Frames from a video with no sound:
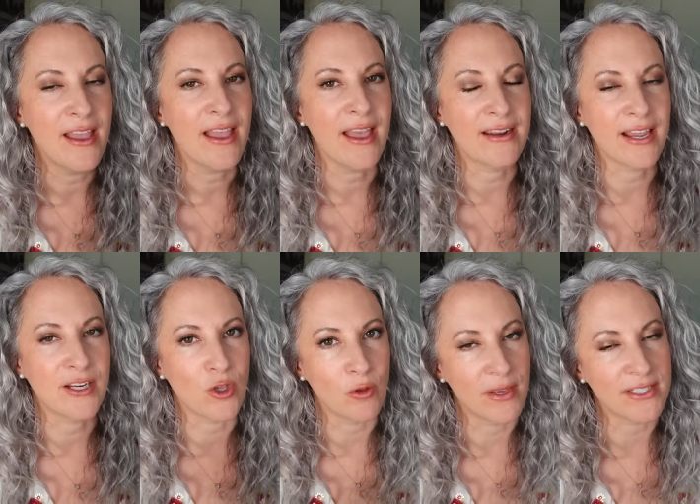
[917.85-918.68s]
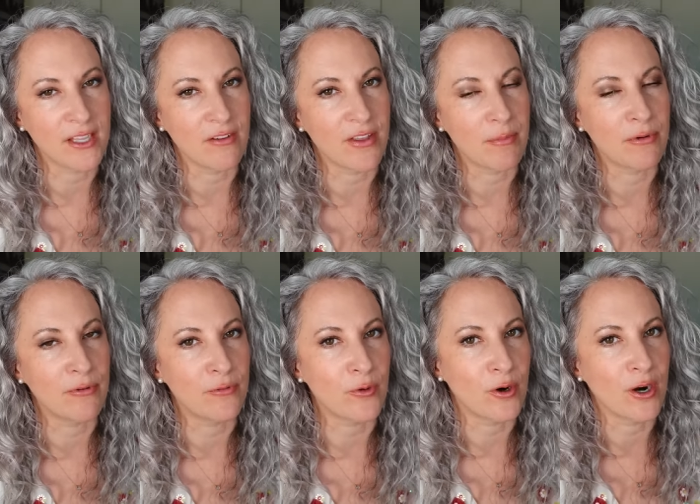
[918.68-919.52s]
And I told myself that
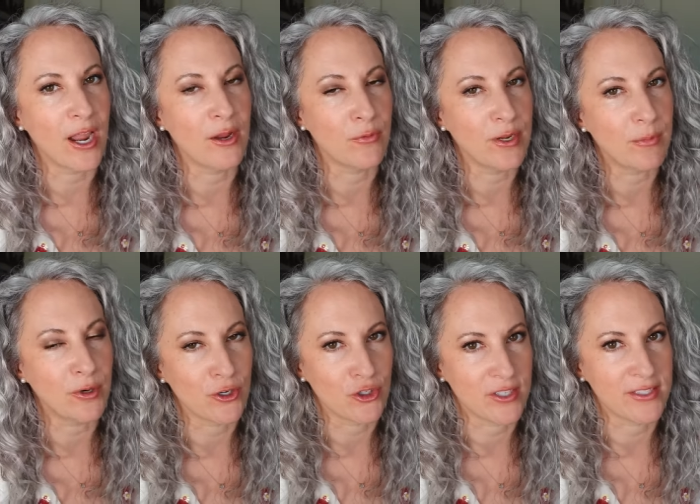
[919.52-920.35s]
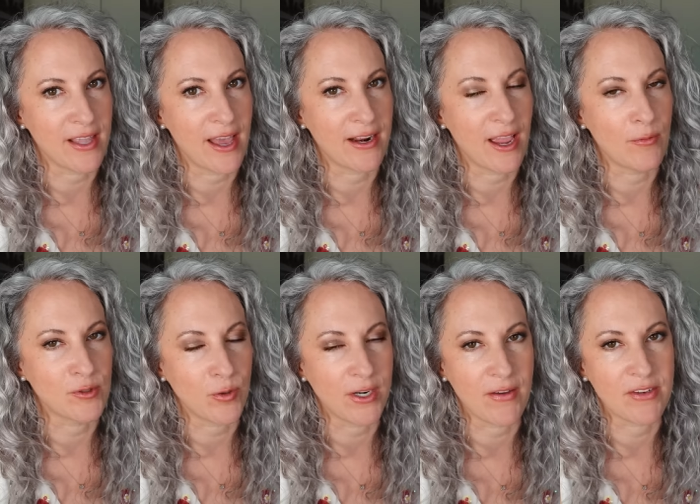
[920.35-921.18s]
before I repurchased that, I was
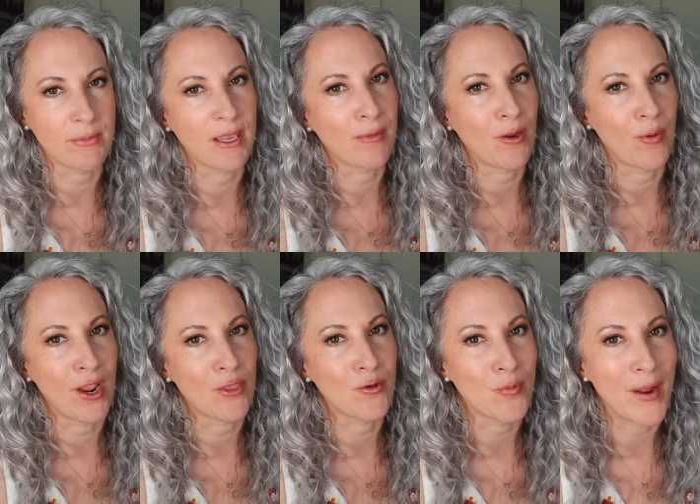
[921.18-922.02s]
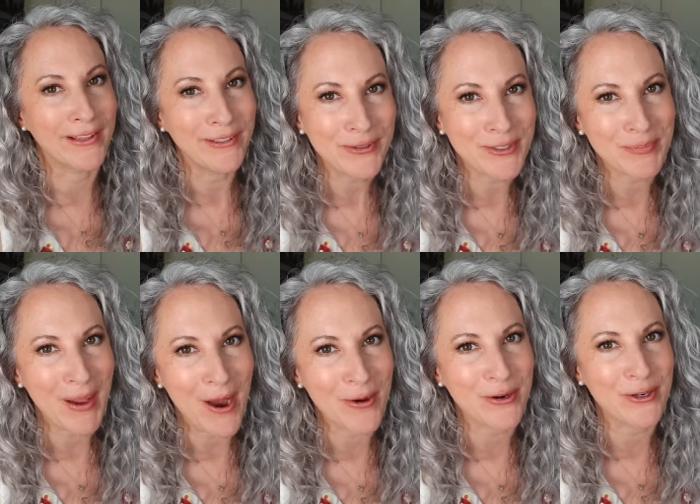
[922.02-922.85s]
going to have to make my way through my loose
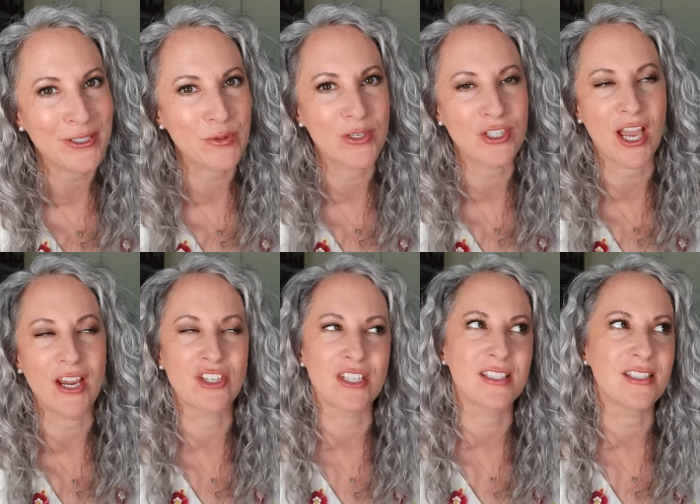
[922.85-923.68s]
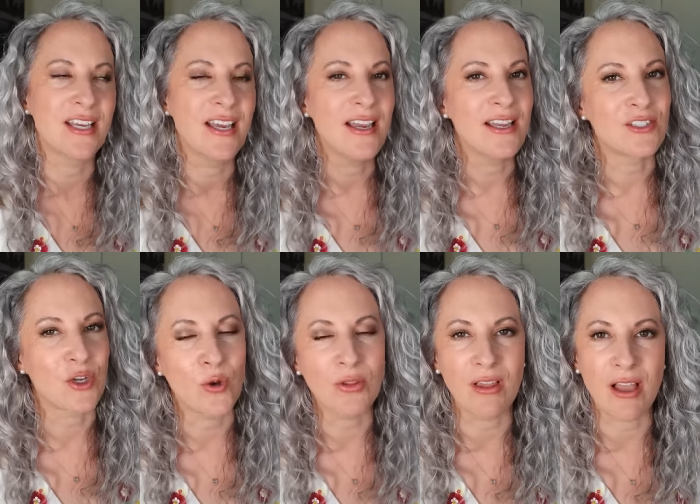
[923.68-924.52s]
powders, which I just
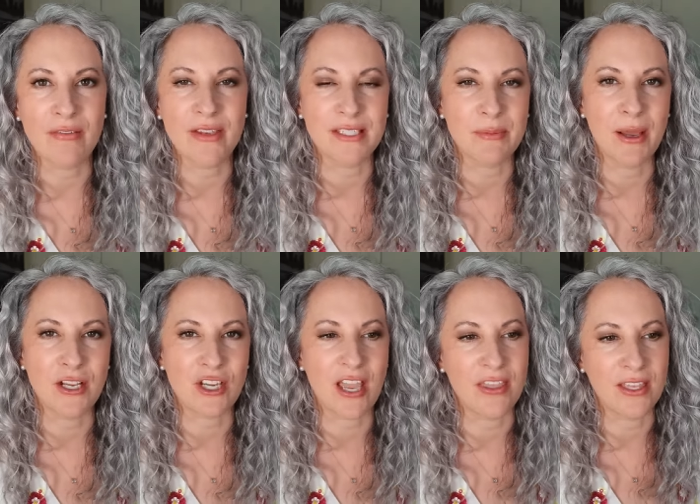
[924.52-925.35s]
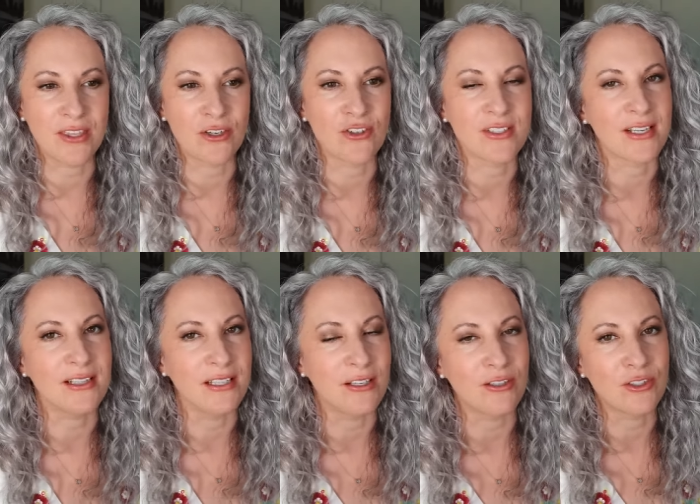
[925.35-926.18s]
don't love as much. I think they're just a
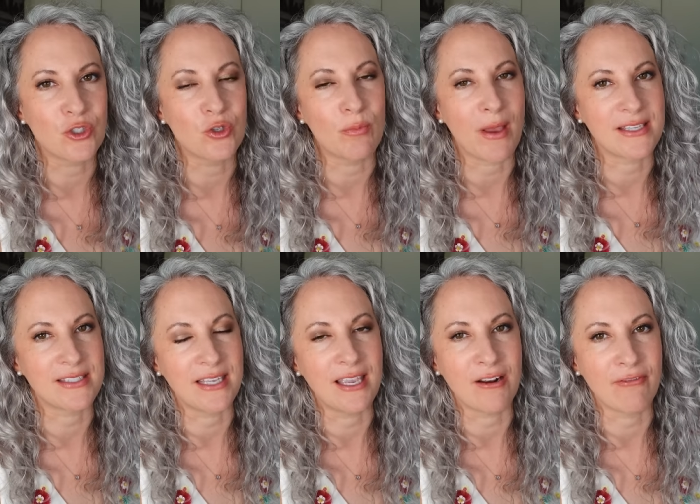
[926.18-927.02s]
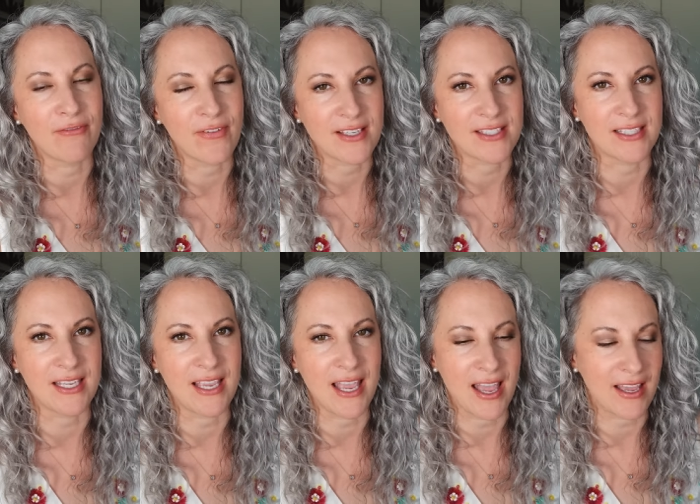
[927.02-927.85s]
little too messy and
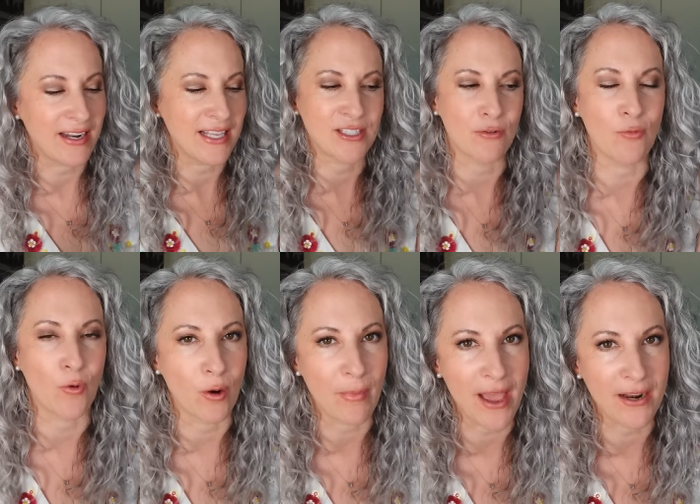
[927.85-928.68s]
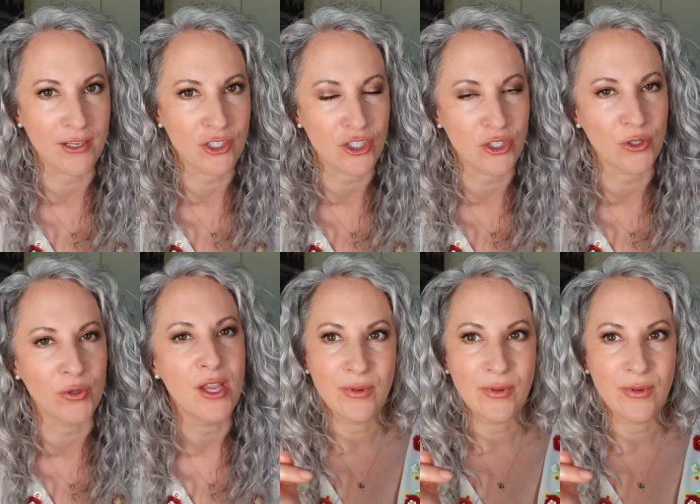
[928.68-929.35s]
fussy and it's a format issue.